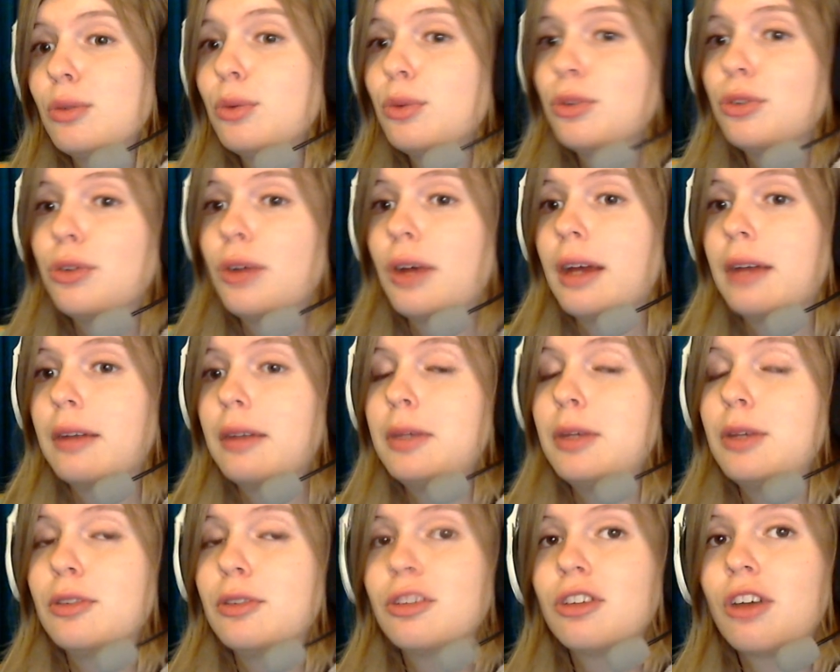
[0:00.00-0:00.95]
also add
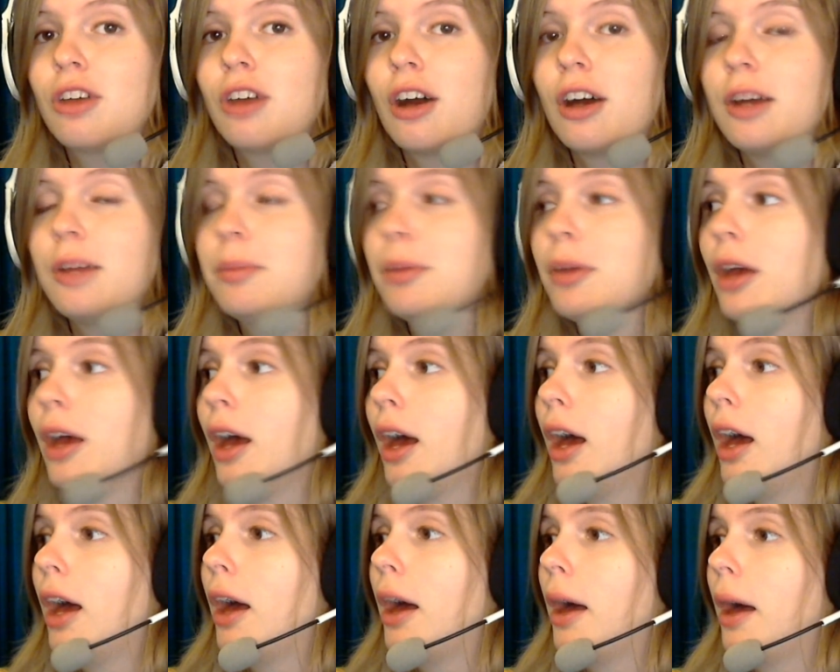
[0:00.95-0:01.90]
me on Skype.
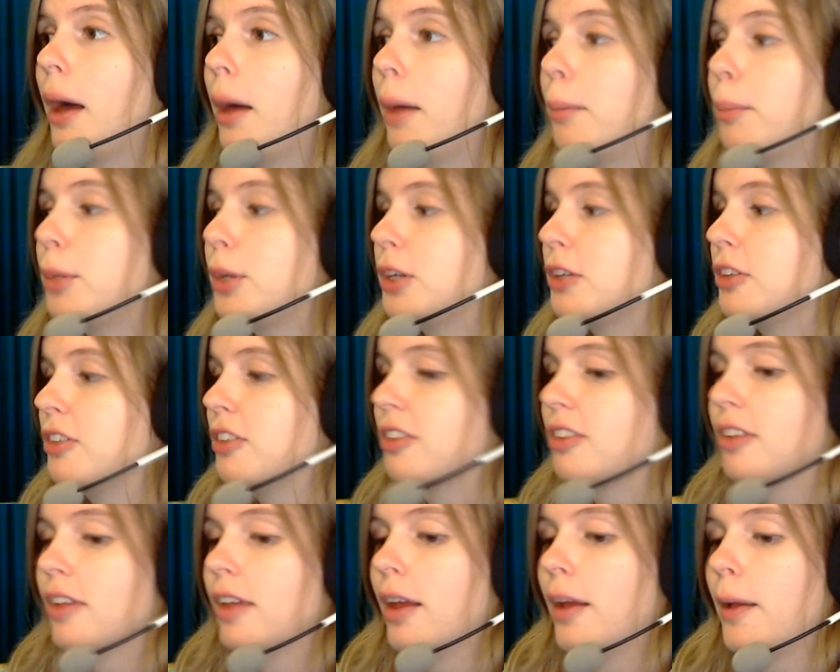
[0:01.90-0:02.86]
Um,
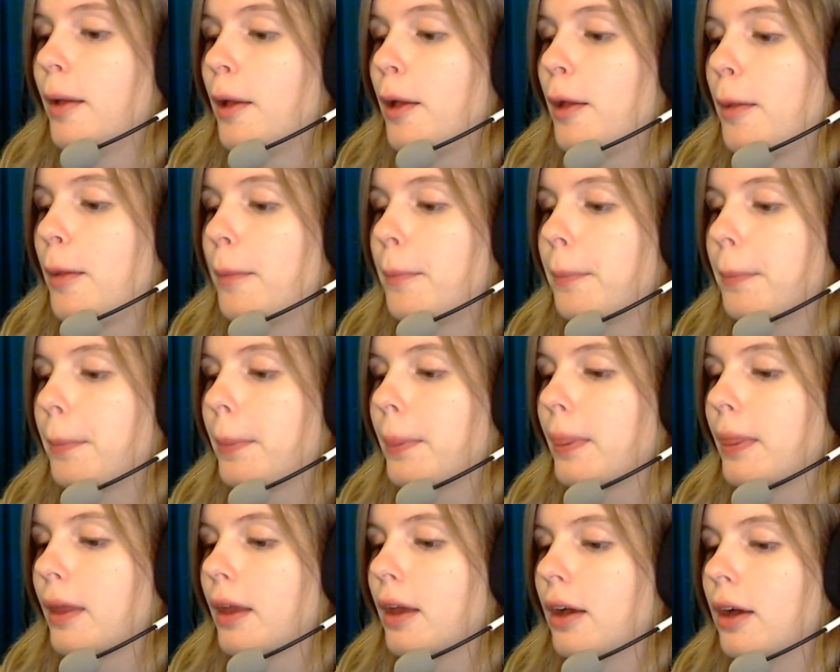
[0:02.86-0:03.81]
but
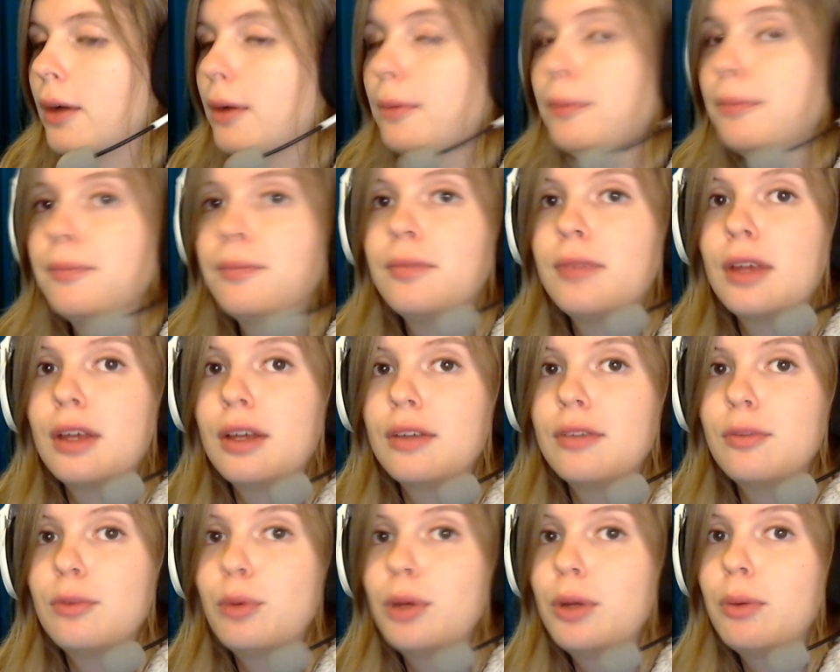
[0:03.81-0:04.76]
um,
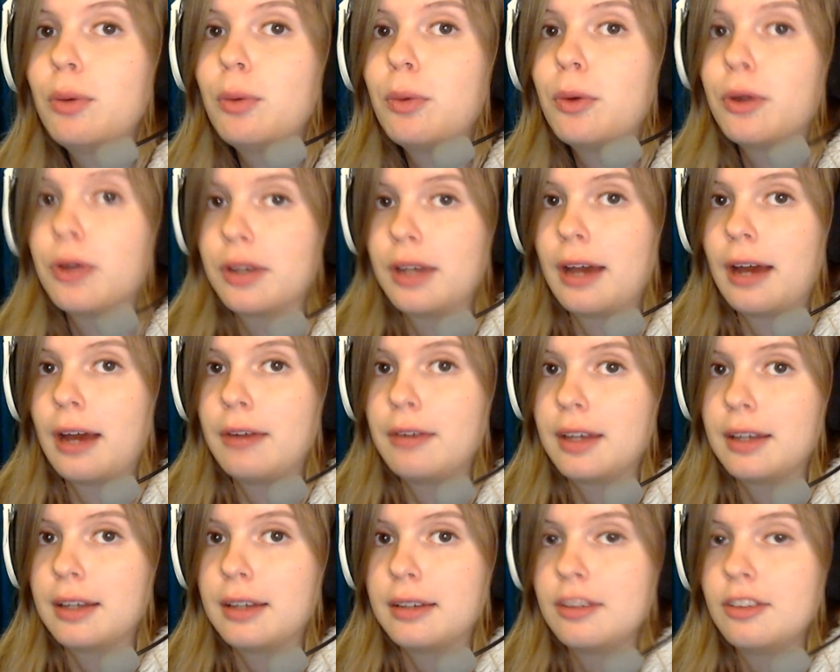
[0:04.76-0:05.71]
we will work it out
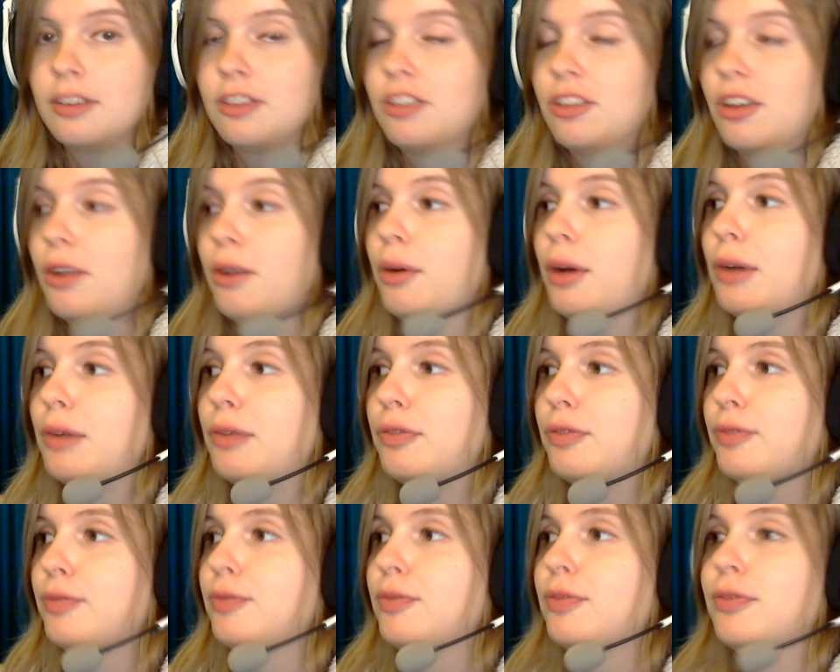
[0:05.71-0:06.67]
then. So
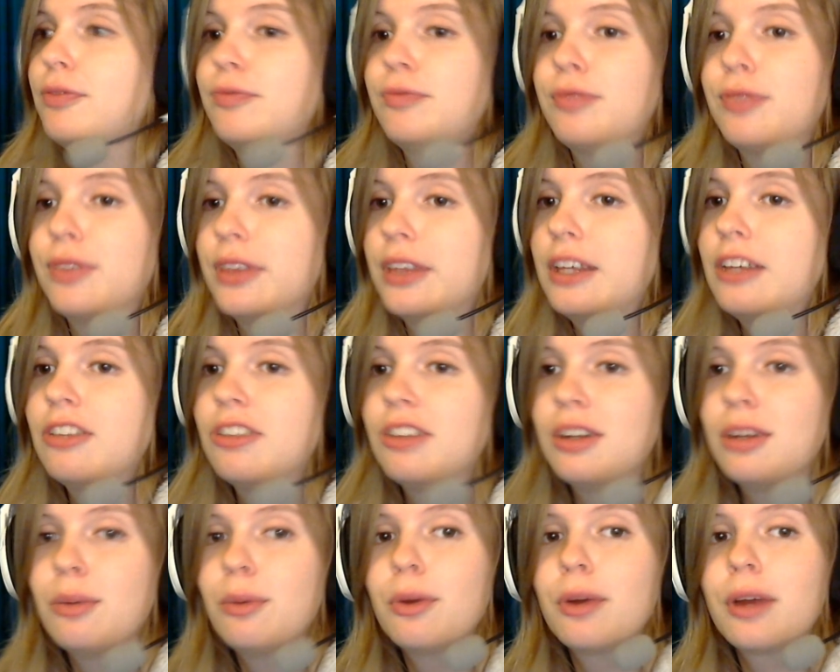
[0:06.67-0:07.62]
if things
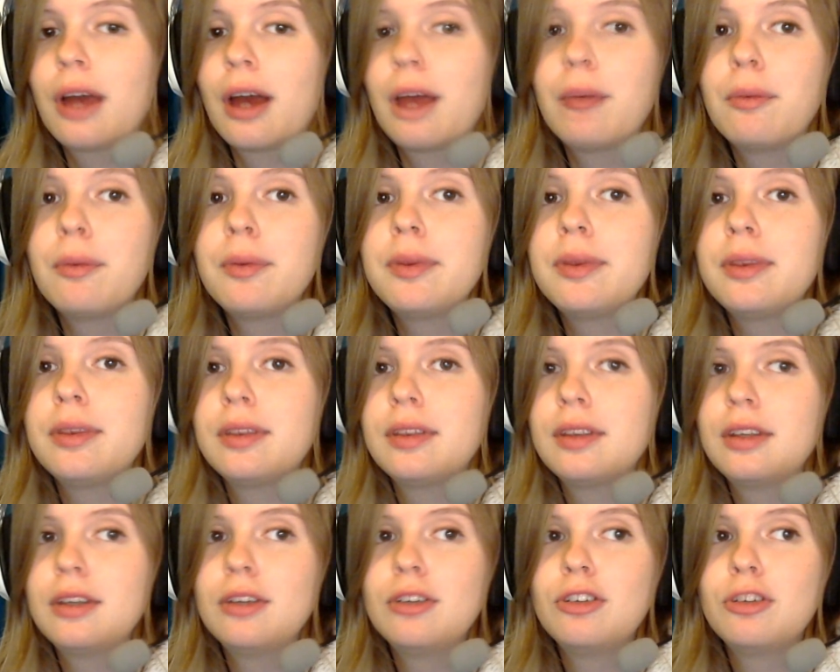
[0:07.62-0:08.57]
didn't work out with
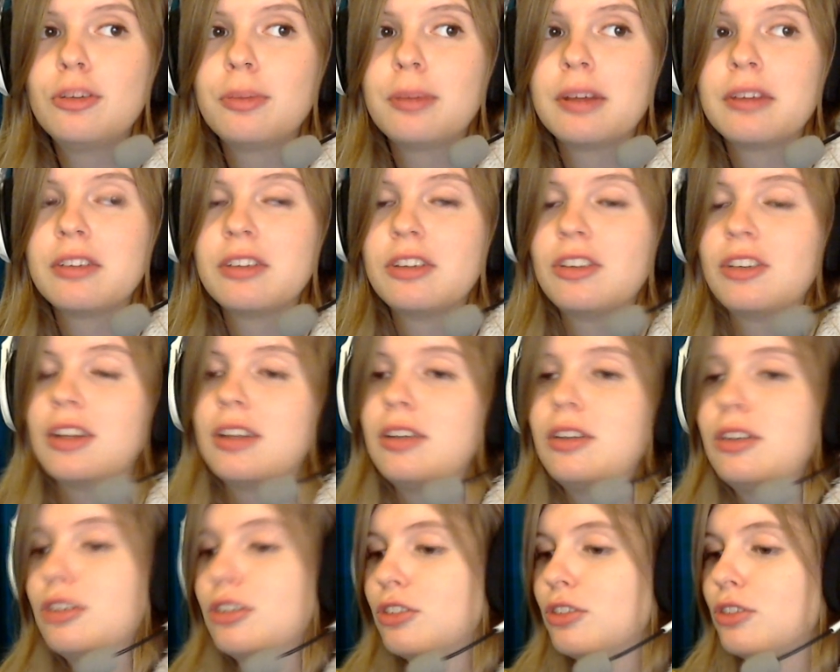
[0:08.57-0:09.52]
the YouTube message,
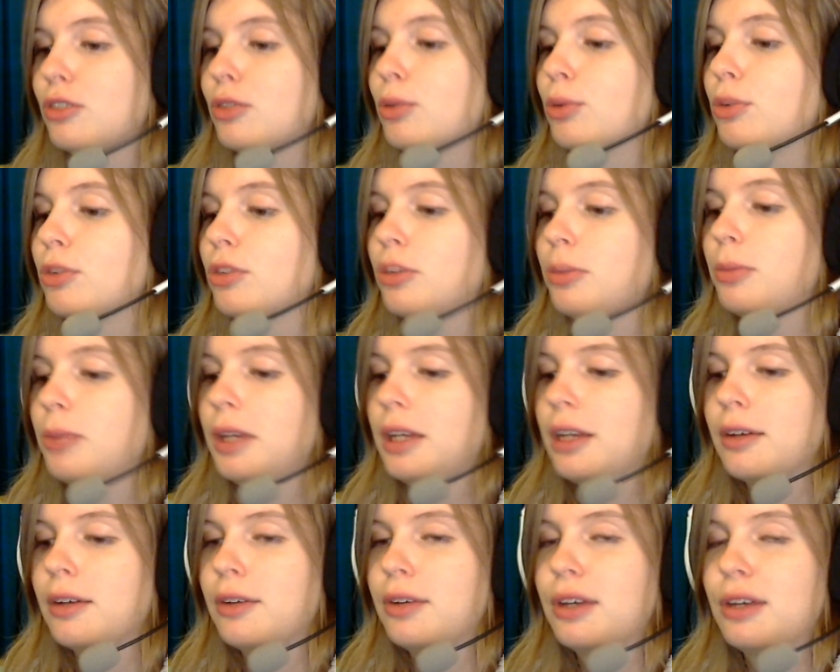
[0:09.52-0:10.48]
then just talk to me
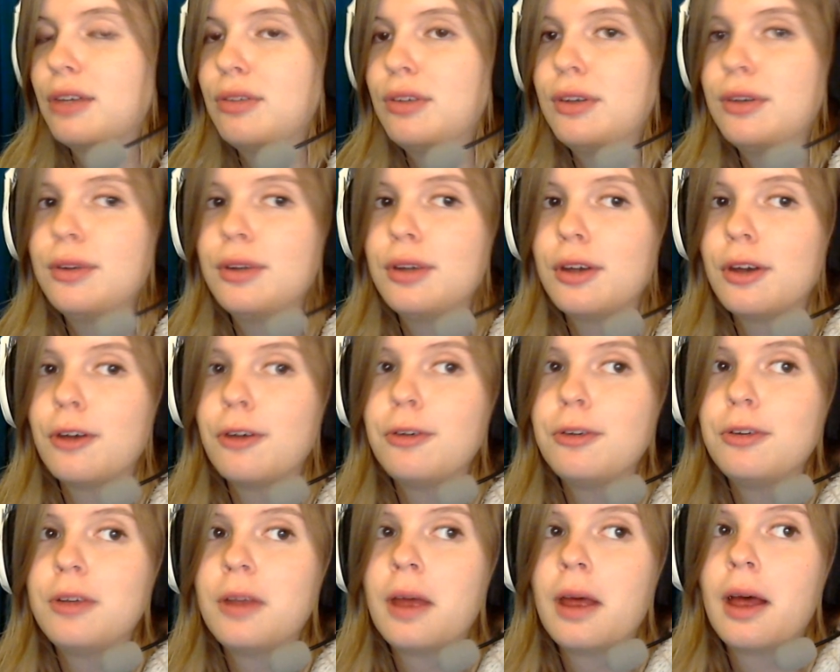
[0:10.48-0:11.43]
and I'll give you the
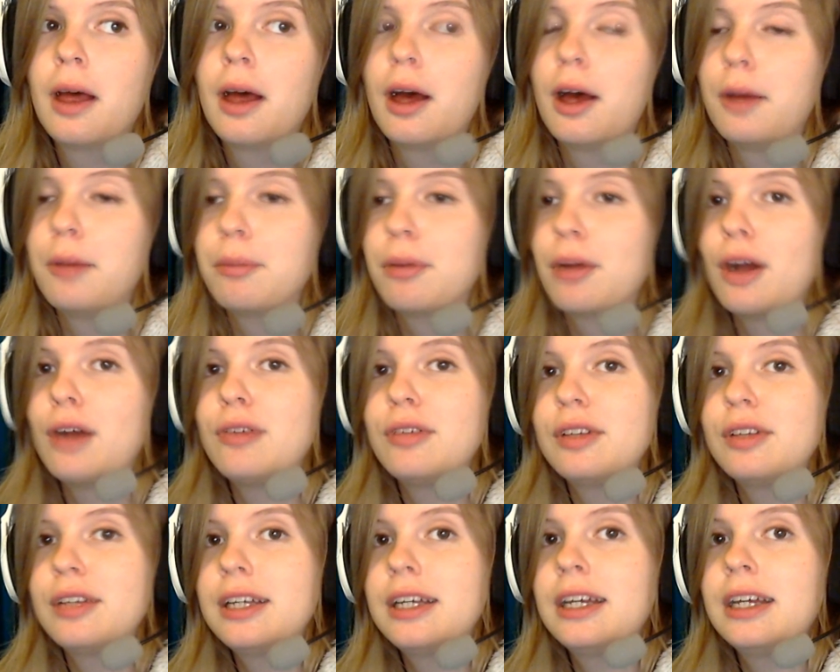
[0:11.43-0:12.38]
code um,
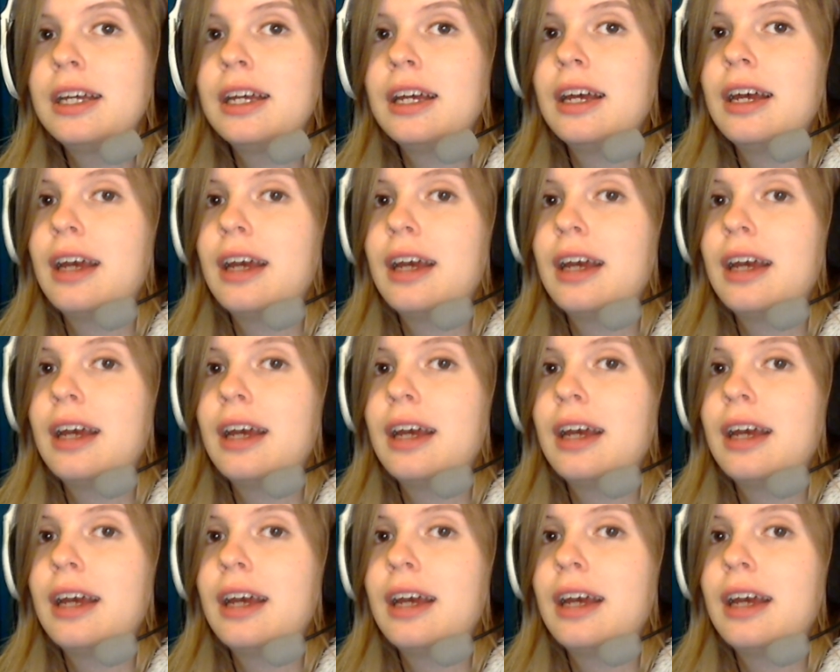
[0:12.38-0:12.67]
privately.